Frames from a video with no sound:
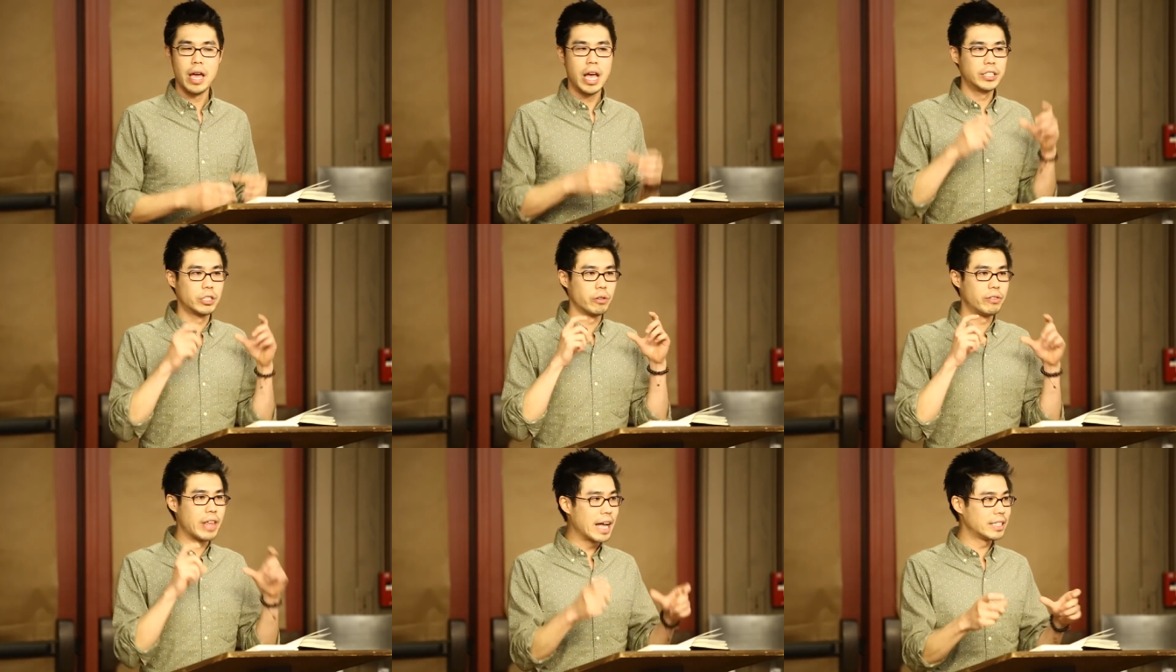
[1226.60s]

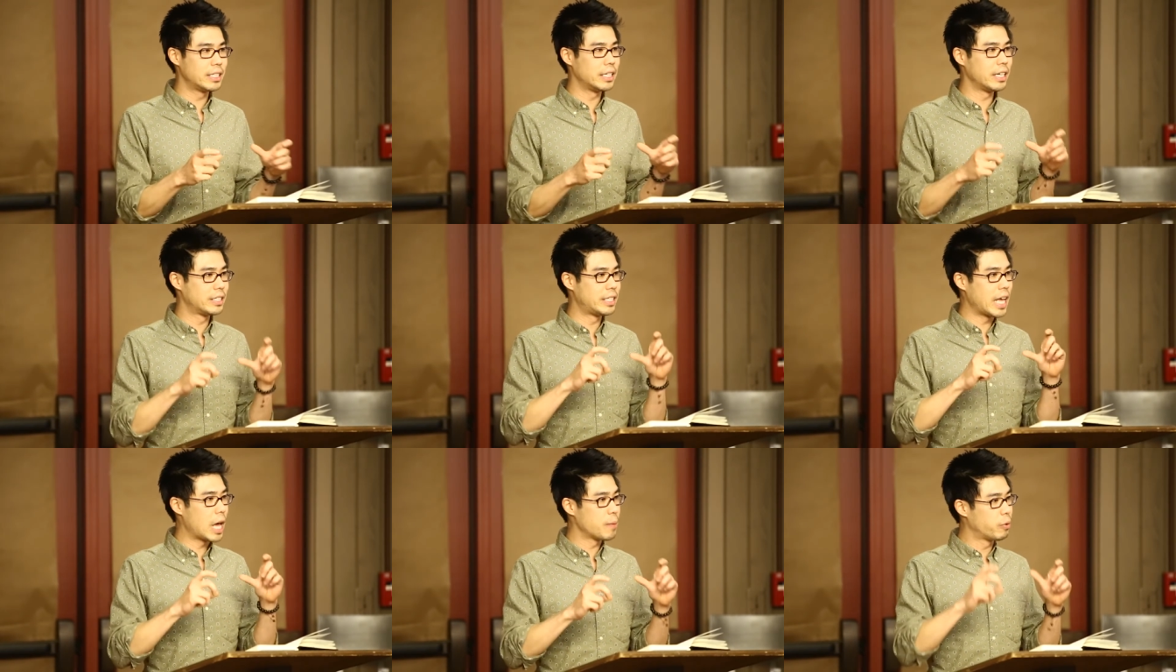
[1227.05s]
And so that's an
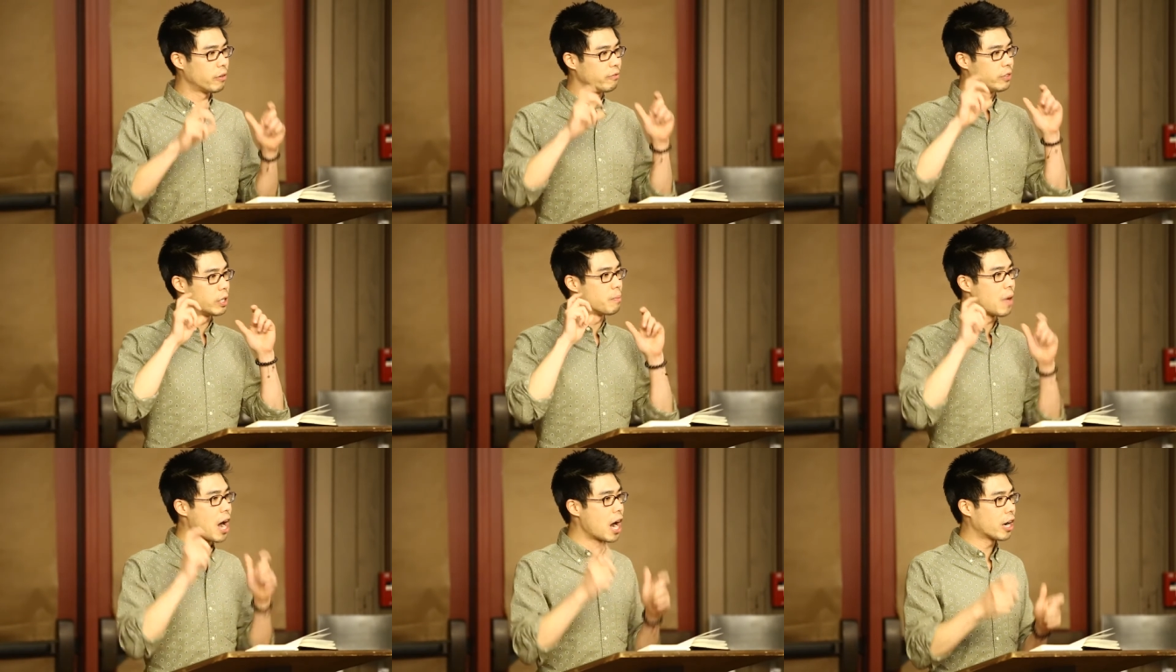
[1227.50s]
example of
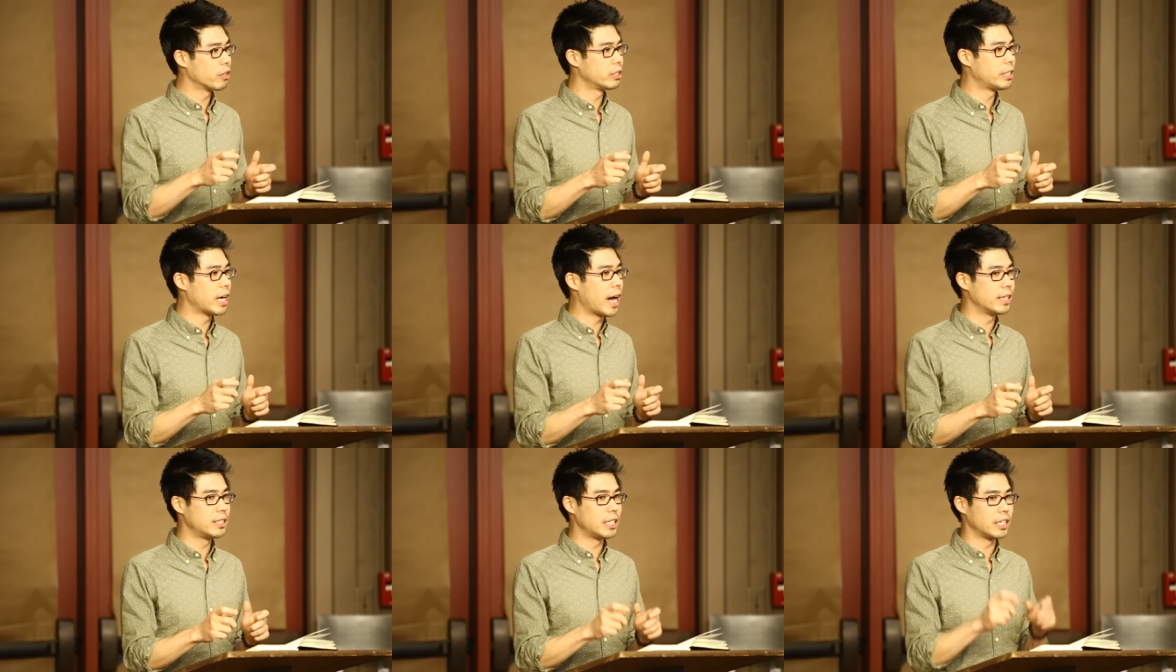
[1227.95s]

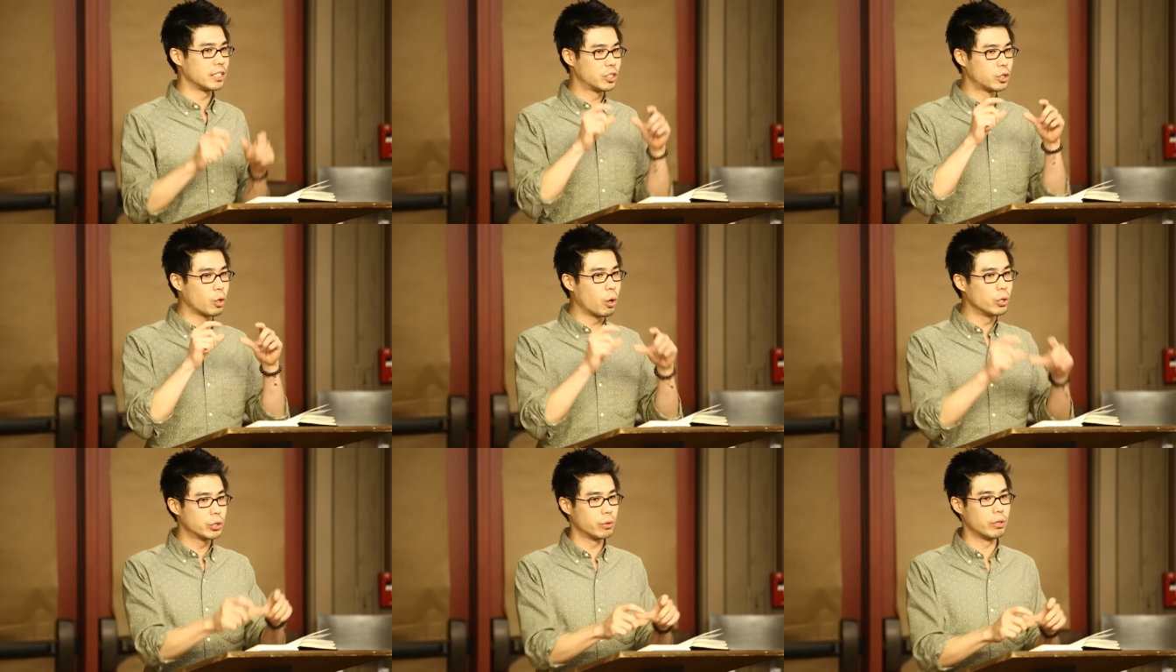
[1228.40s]
democratizing
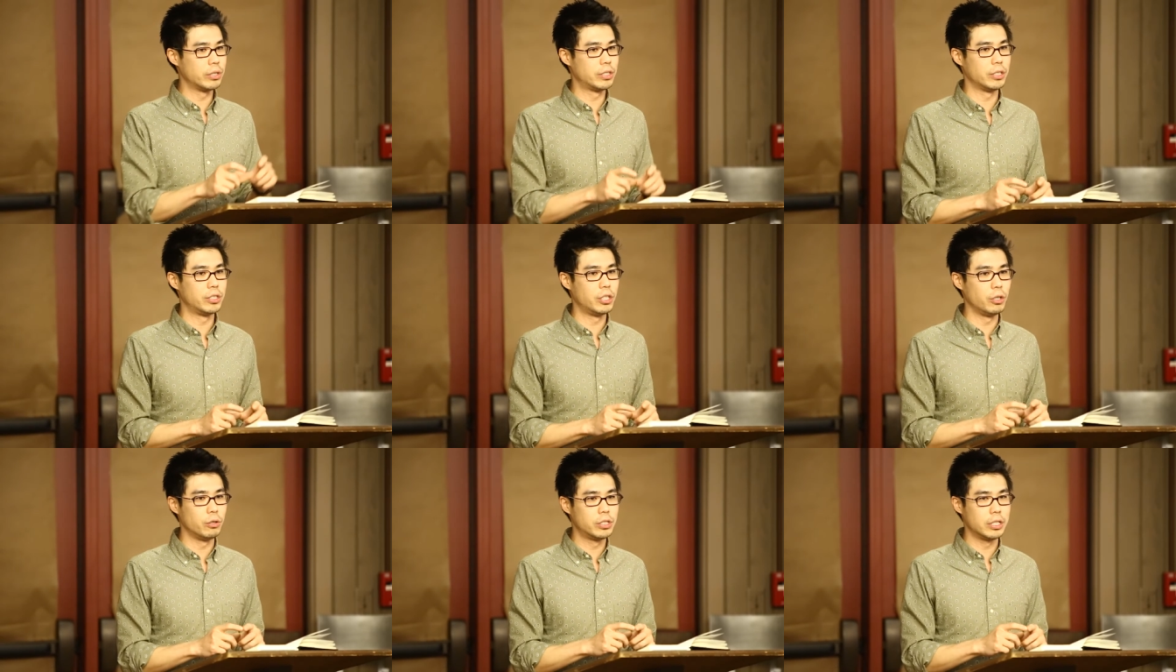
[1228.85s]
social
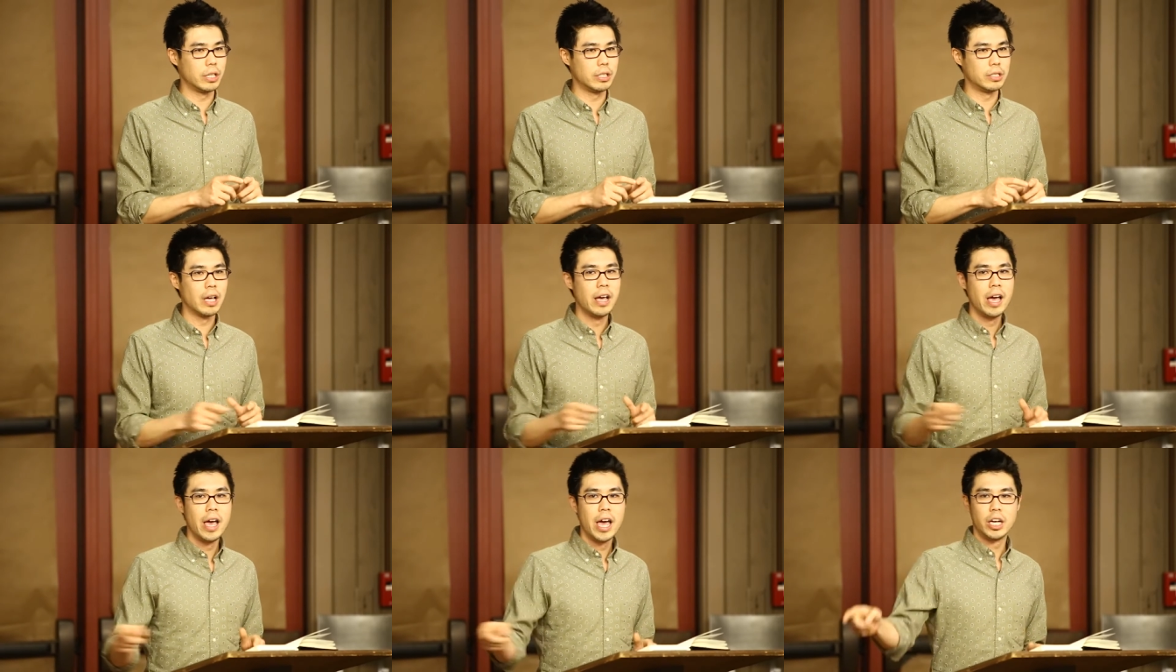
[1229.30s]

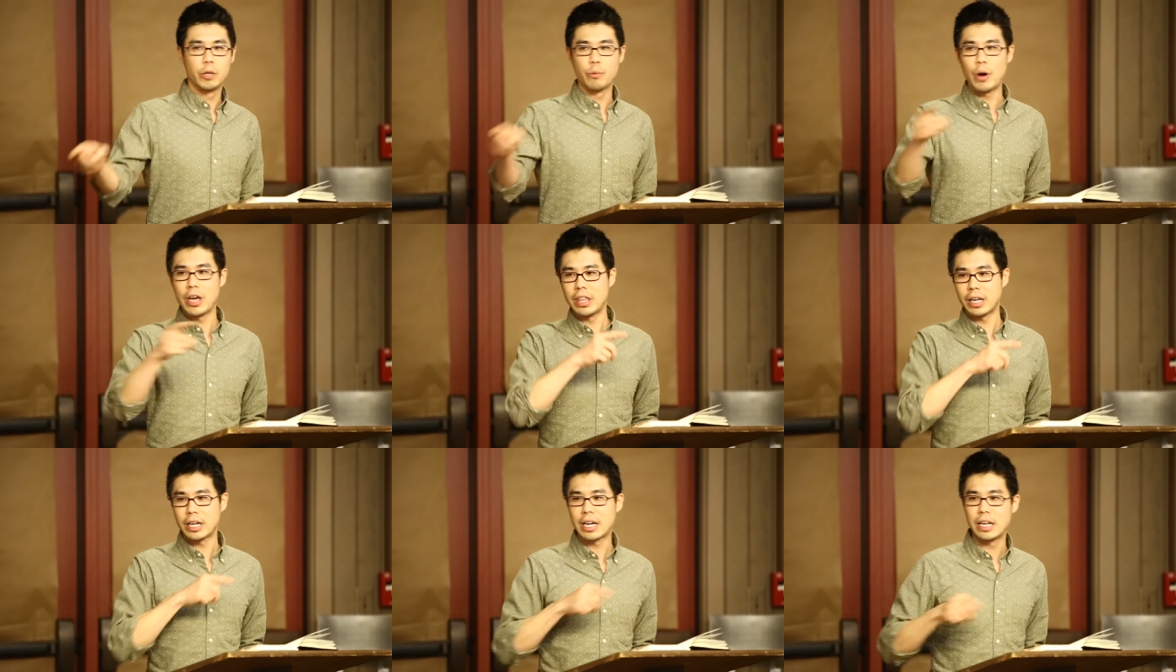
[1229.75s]
institutions in a
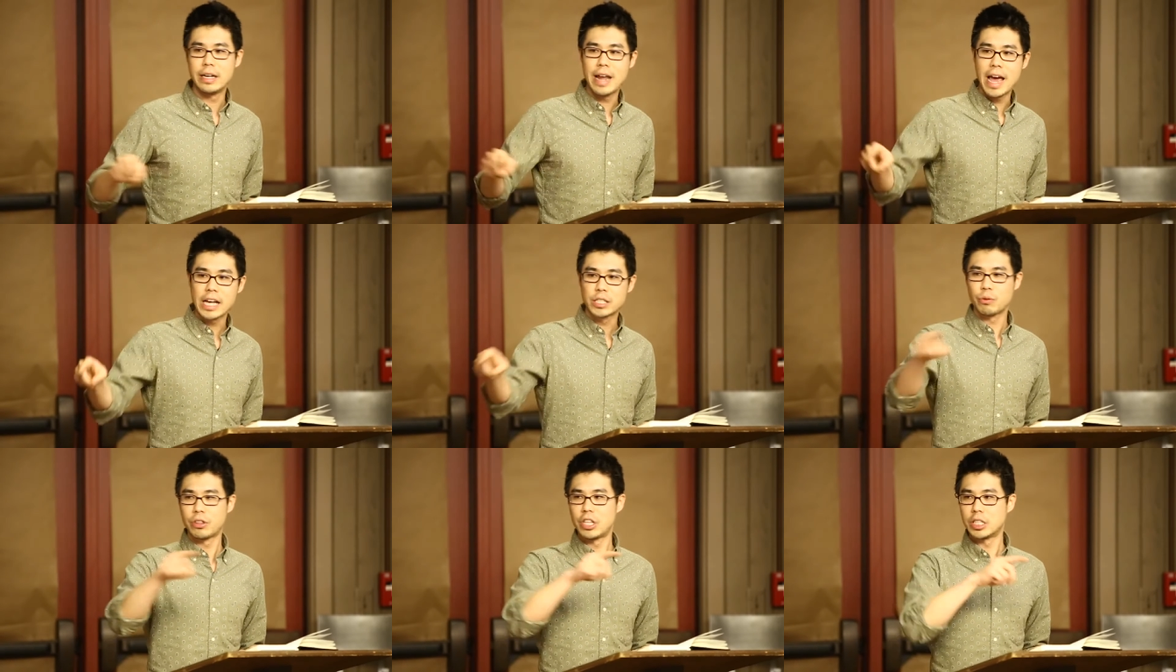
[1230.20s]
way that
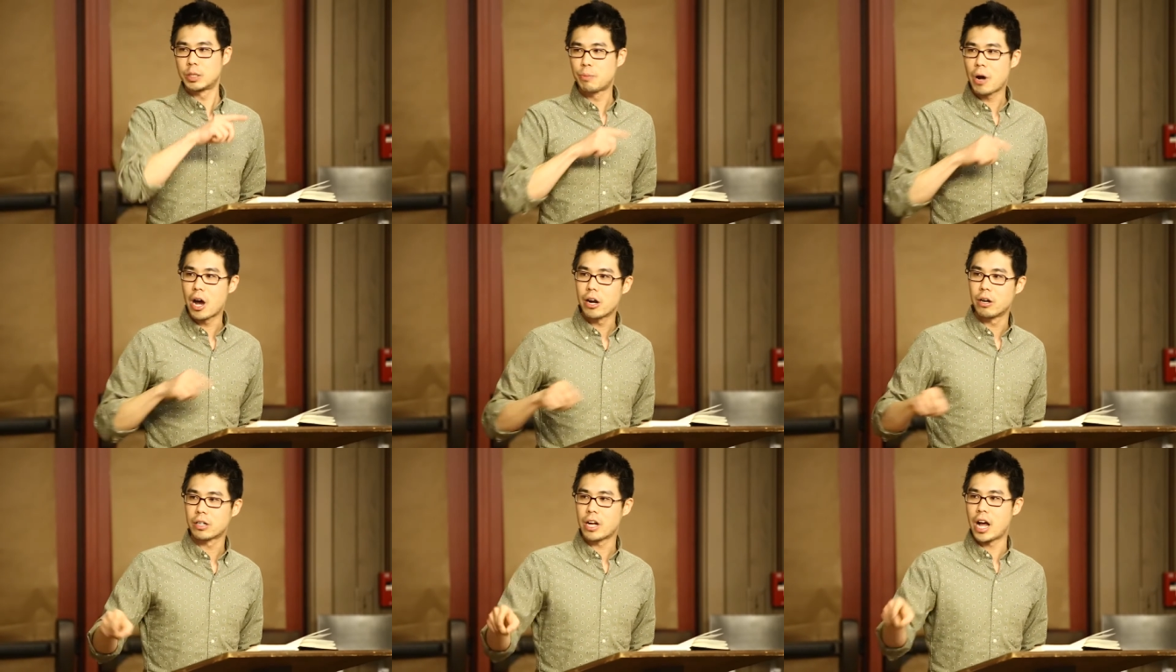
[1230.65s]
connects with this
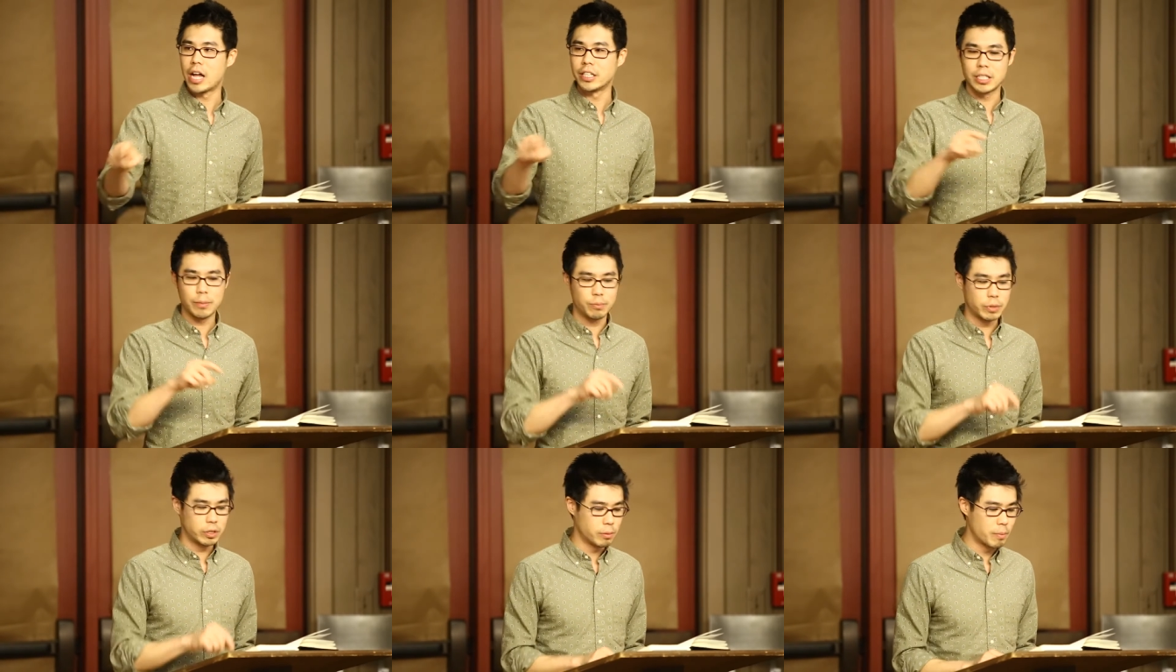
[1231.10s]
broader
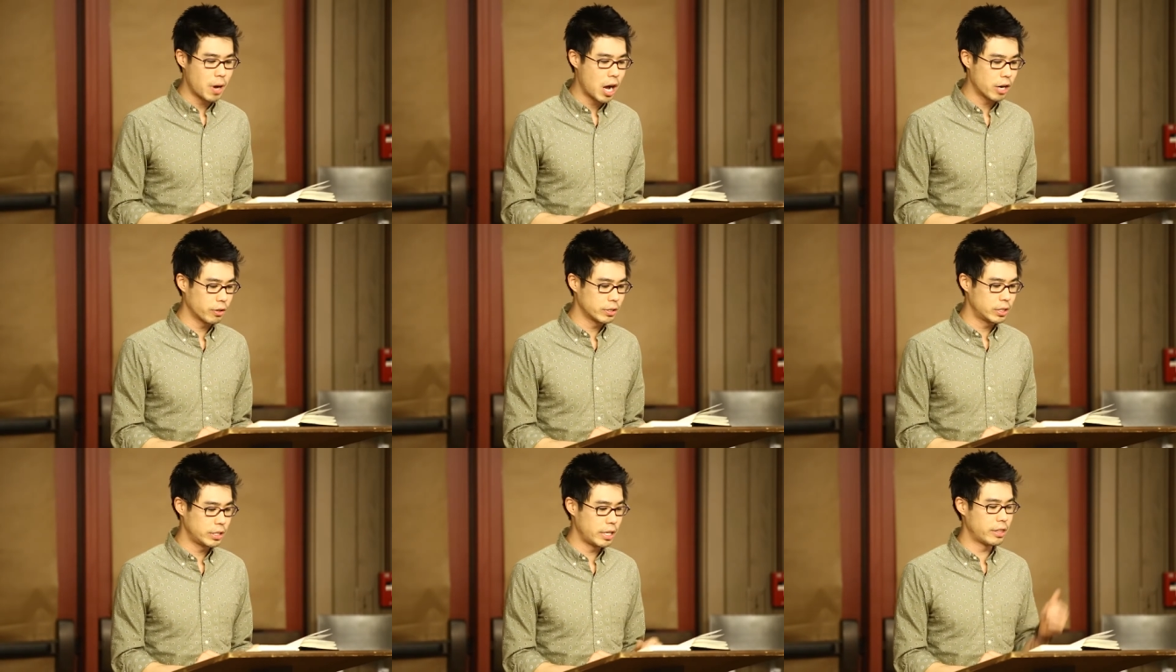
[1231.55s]
concept of
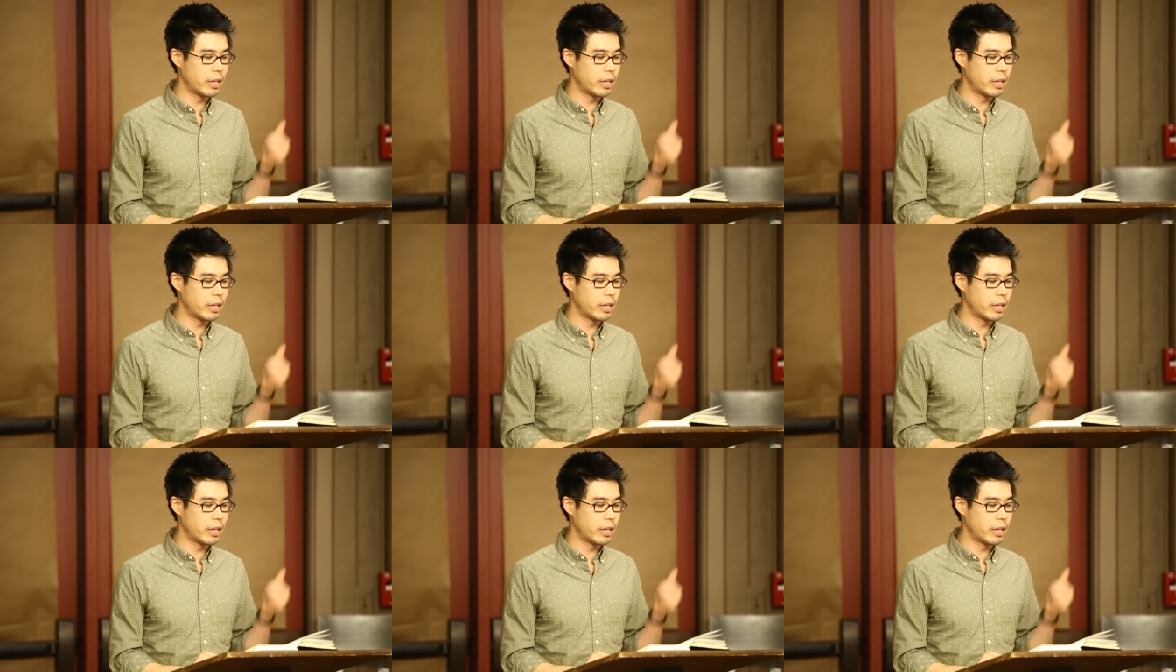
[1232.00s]
democracy.